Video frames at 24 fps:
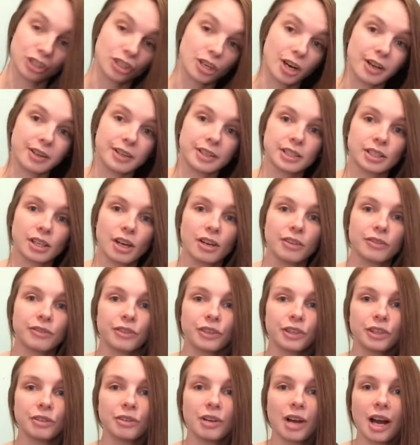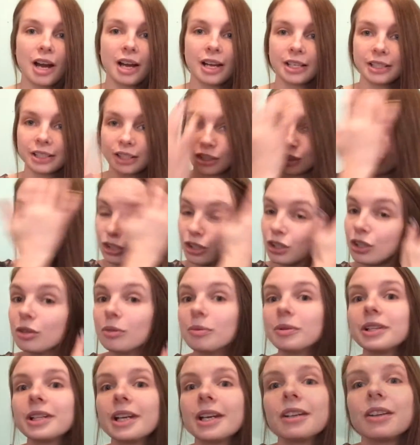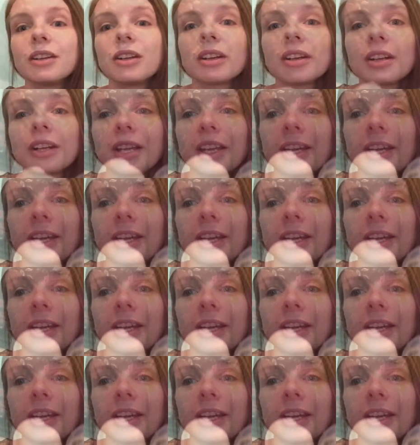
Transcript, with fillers: try these on for you guys and show you what they look